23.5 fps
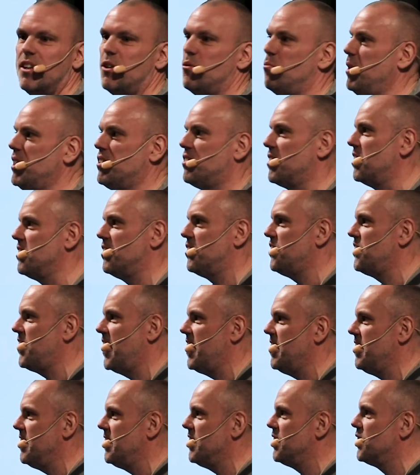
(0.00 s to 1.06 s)

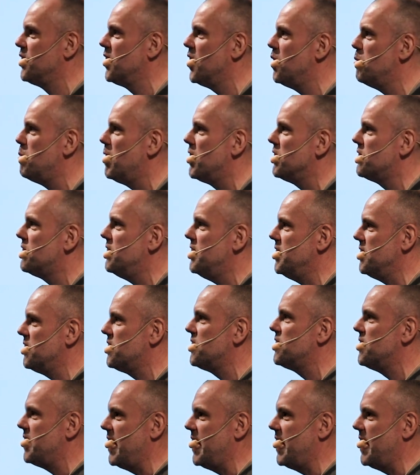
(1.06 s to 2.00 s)
misunderstanding about this